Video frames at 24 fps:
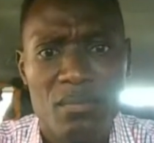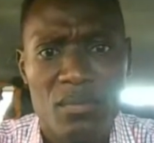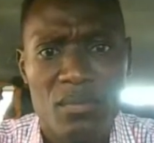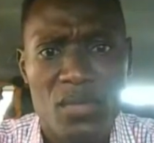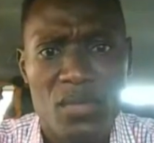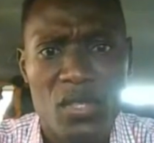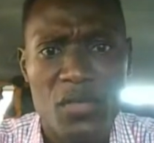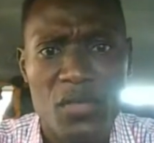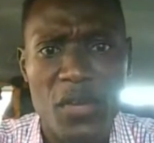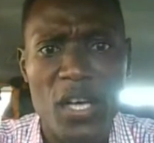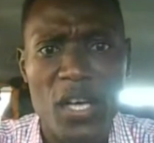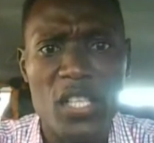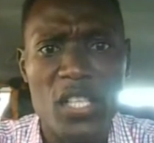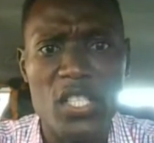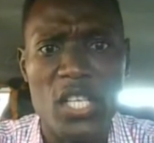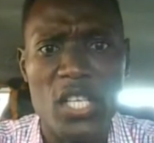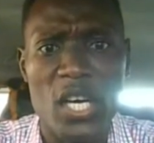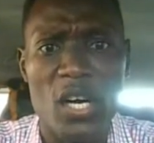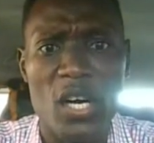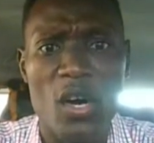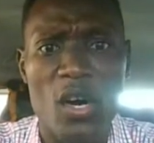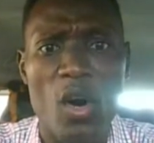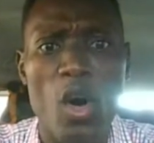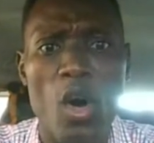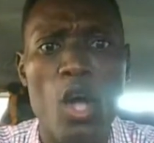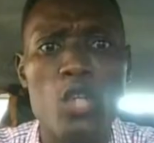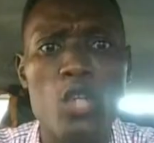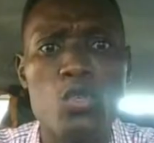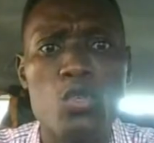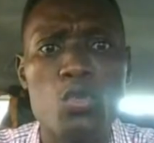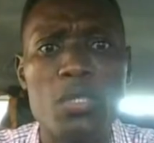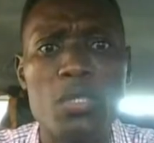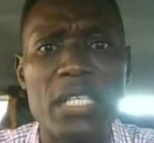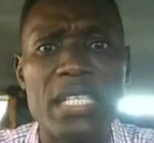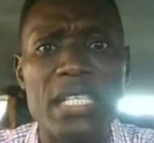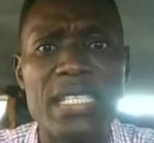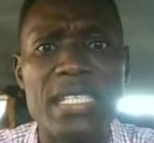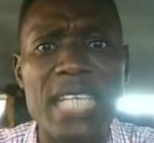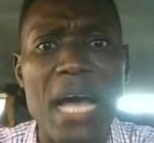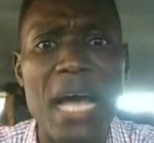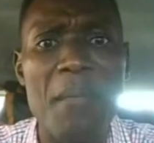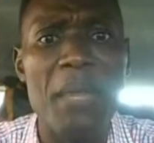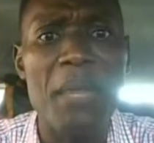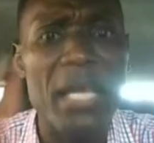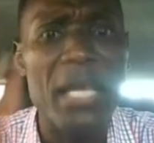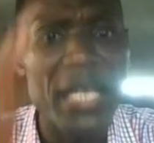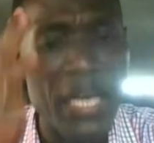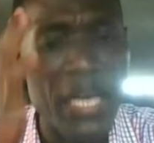structure or to
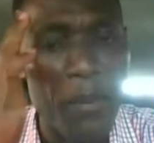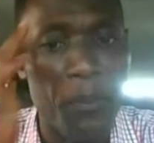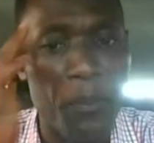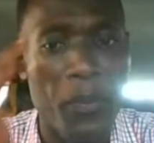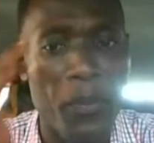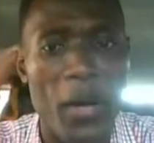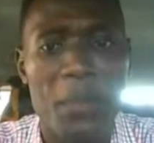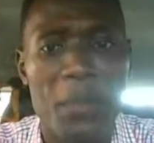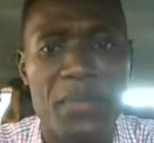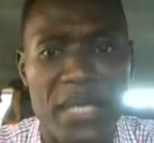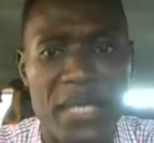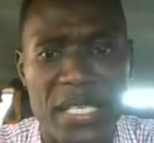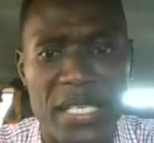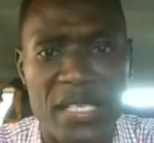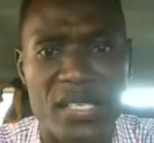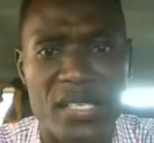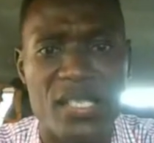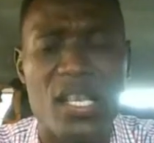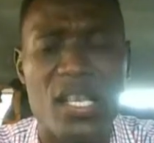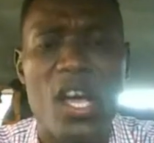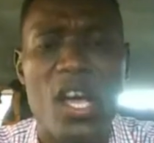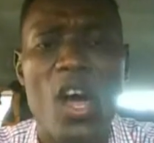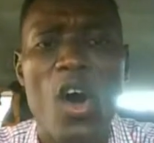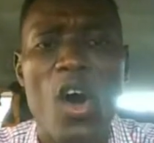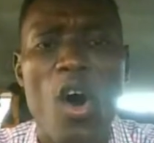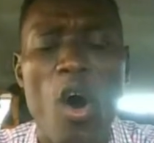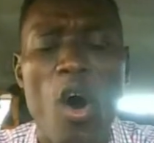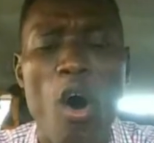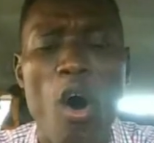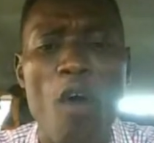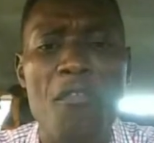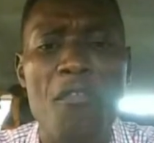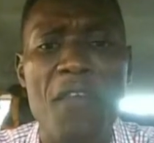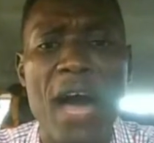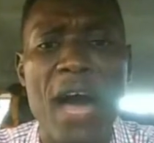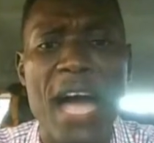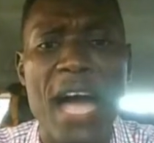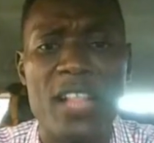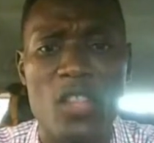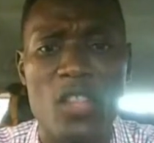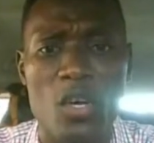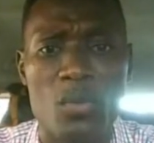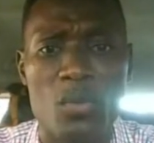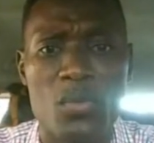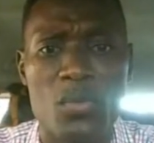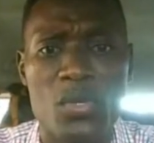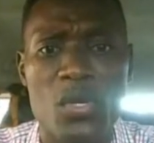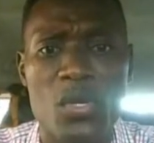determine the properties of
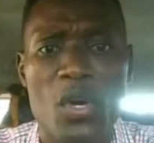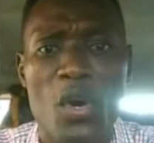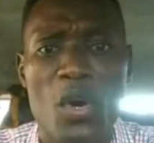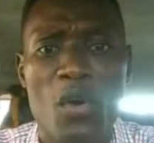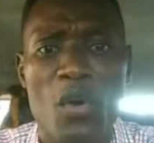atoms.